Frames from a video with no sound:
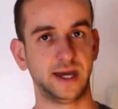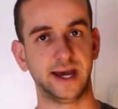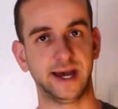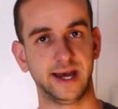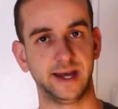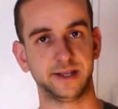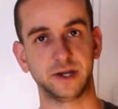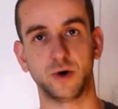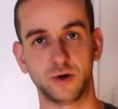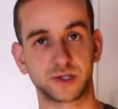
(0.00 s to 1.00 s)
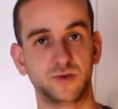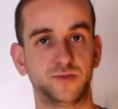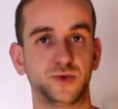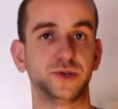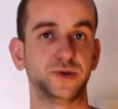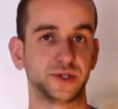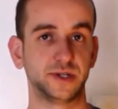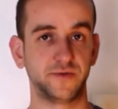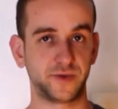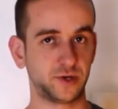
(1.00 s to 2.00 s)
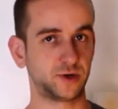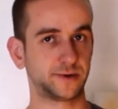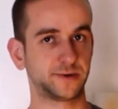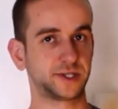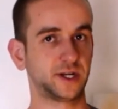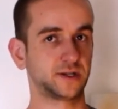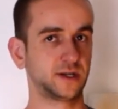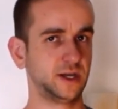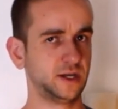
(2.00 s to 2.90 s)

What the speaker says: and that also will produce an inferior result.